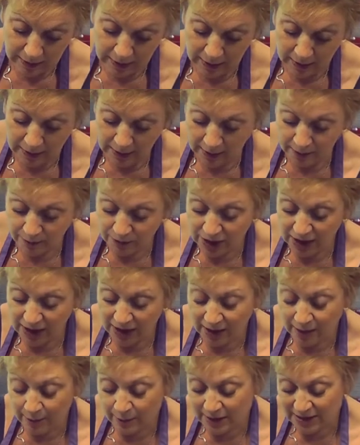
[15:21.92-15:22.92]
And I'm
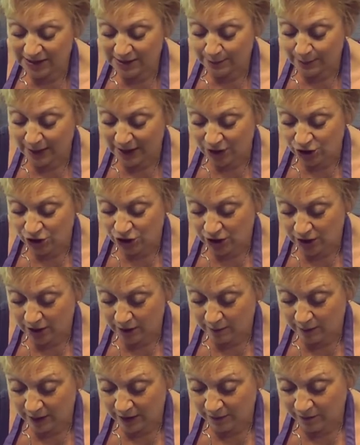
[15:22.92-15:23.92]
taking my spatula,
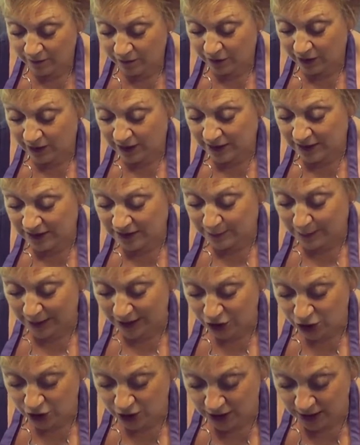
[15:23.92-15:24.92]
my friendly
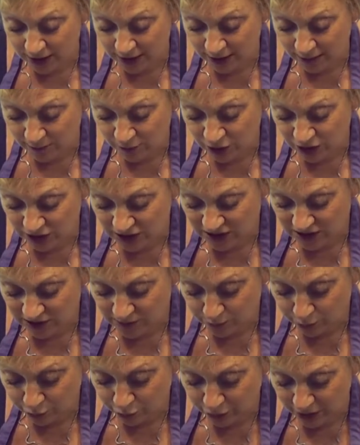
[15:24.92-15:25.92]
spatula, and I'm just
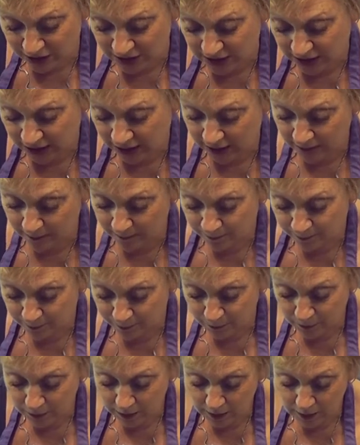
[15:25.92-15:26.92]
spreading it
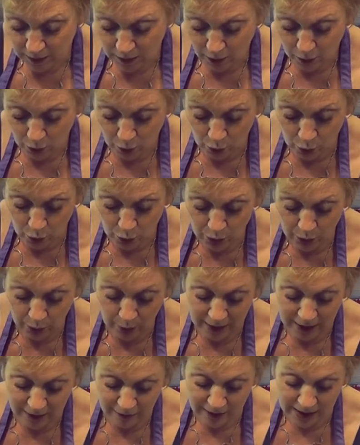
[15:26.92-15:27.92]
all the
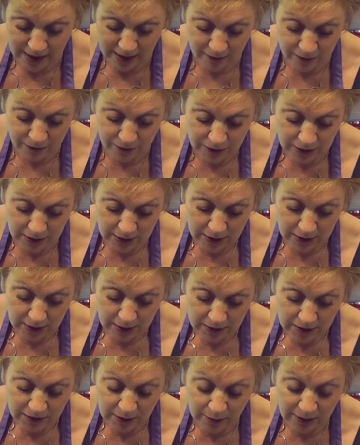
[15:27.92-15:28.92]
way round.
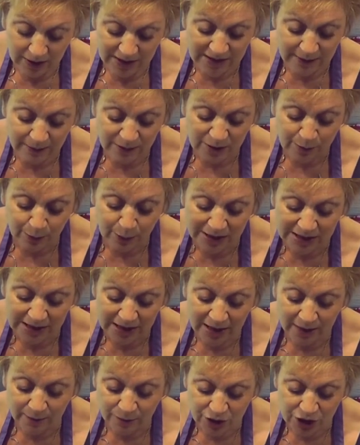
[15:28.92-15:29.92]
So as I'm
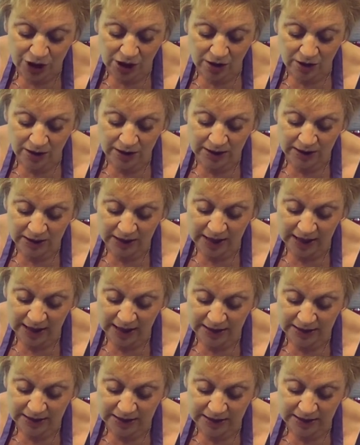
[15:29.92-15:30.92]
spreading, I'm turning the
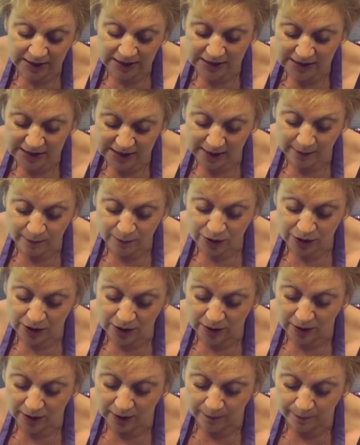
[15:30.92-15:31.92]
cake tin at the same
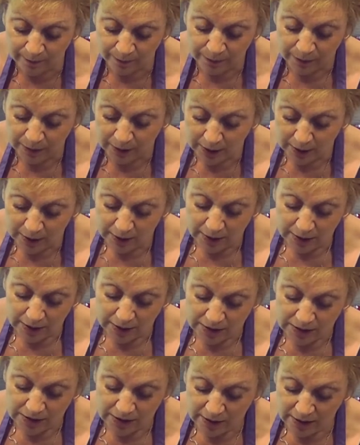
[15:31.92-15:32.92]
time,
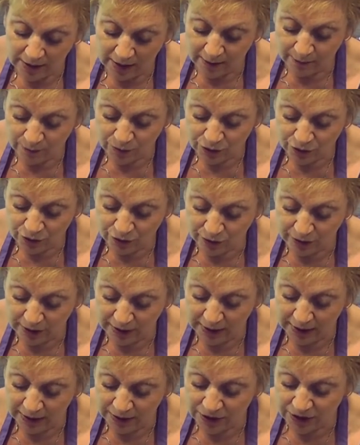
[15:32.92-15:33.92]
so that I'm
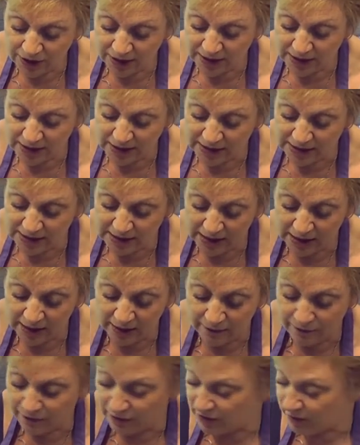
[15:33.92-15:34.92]
trying to get it as
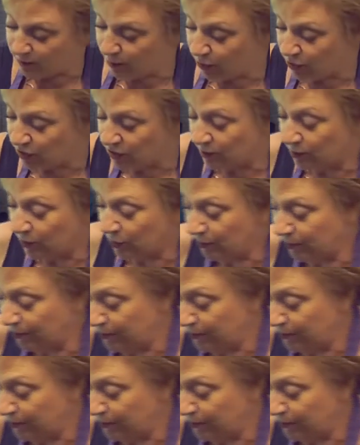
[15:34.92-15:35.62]
even as possible.